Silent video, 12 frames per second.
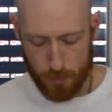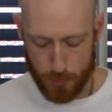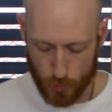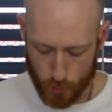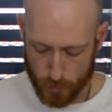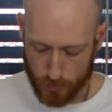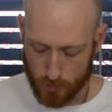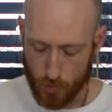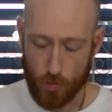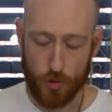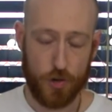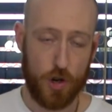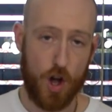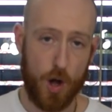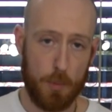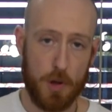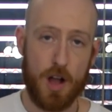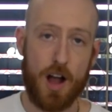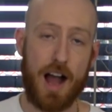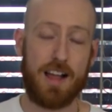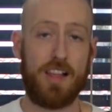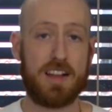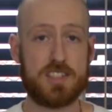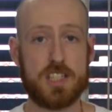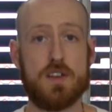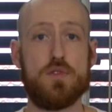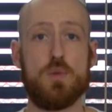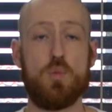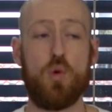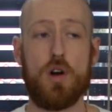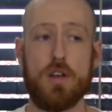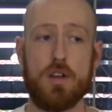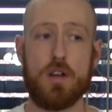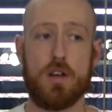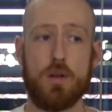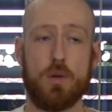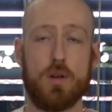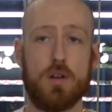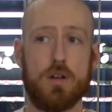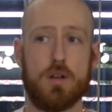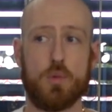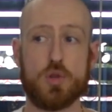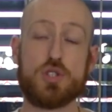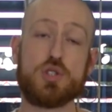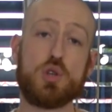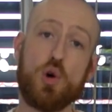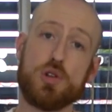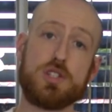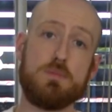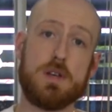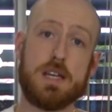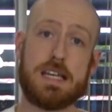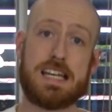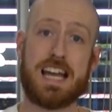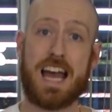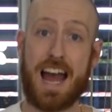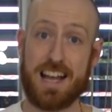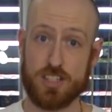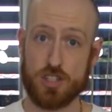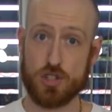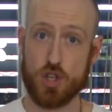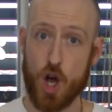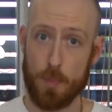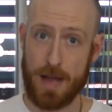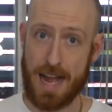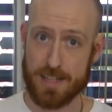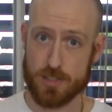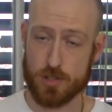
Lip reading: a boule or a cob, I like to give them what was taught to me as a top hat